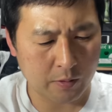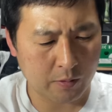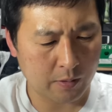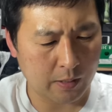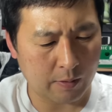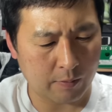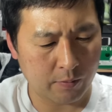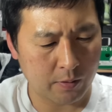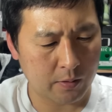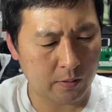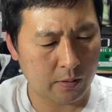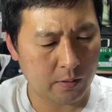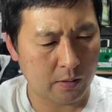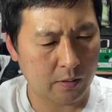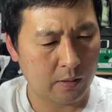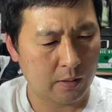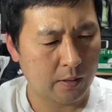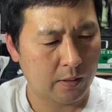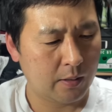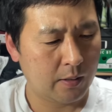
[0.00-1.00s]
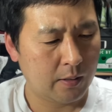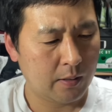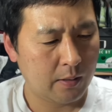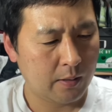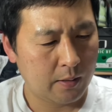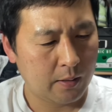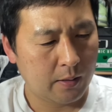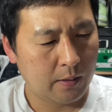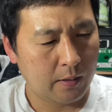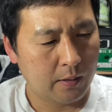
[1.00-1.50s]
covers it.
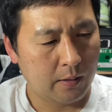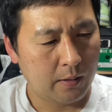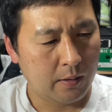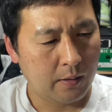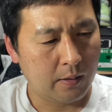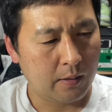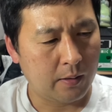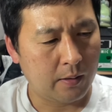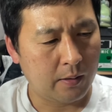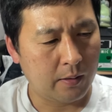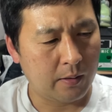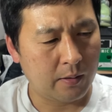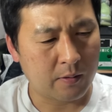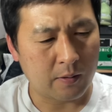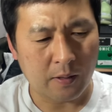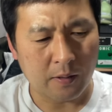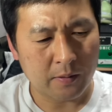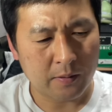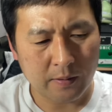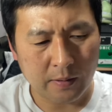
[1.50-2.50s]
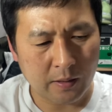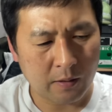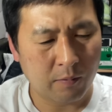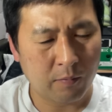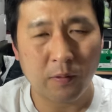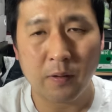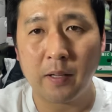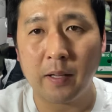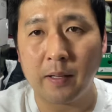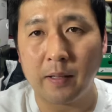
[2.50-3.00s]
It's on sale
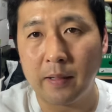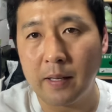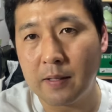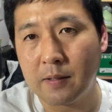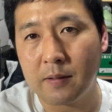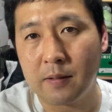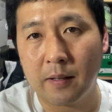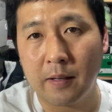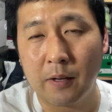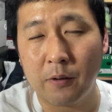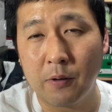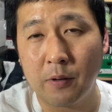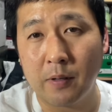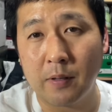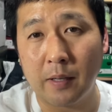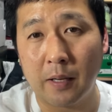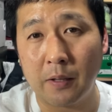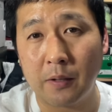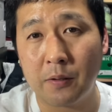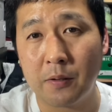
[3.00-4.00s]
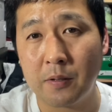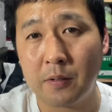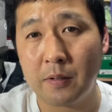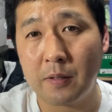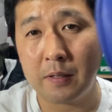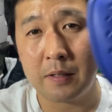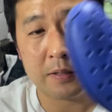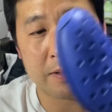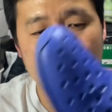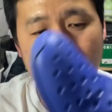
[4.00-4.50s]
for less than $100
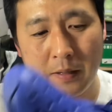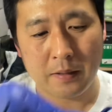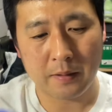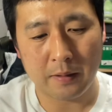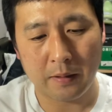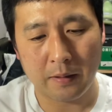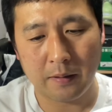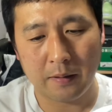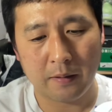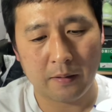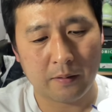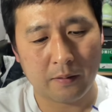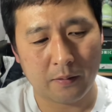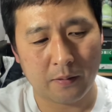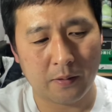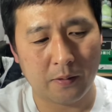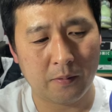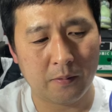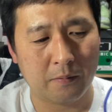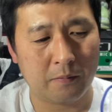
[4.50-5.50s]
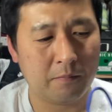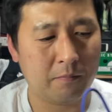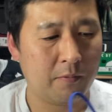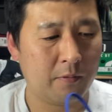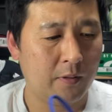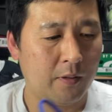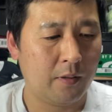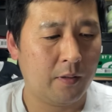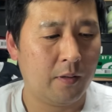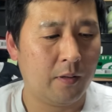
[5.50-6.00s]
these days, I think. So
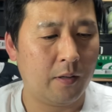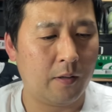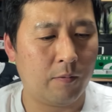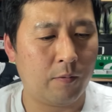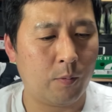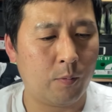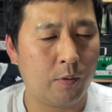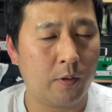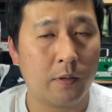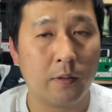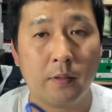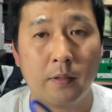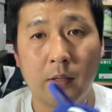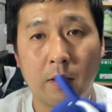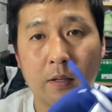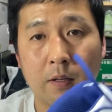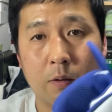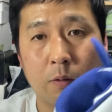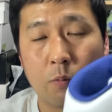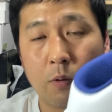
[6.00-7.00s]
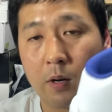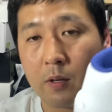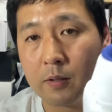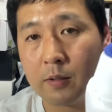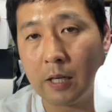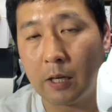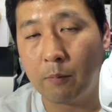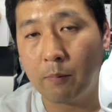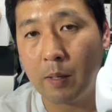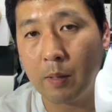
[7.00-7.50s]
if you want to take a walk
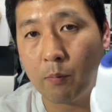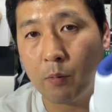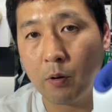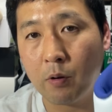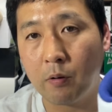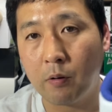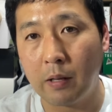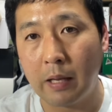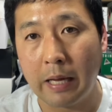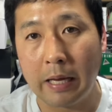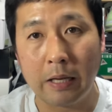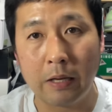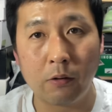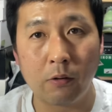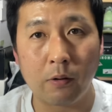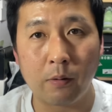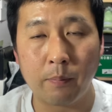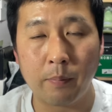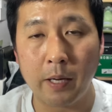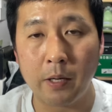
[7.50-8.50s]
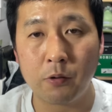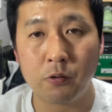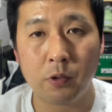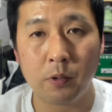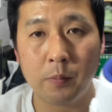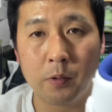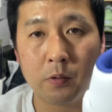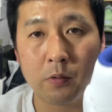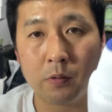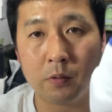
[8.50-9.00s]
down memory lane or pay
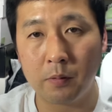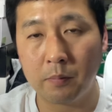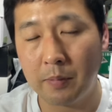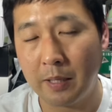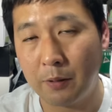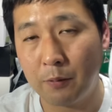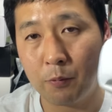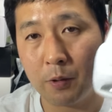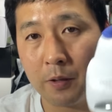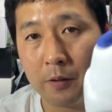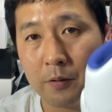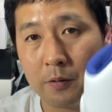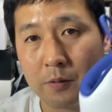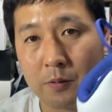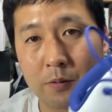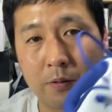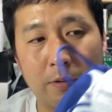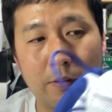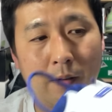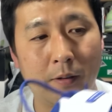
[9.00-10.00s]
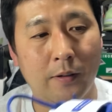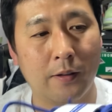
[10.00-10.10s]
tribute to Ben Wallace, or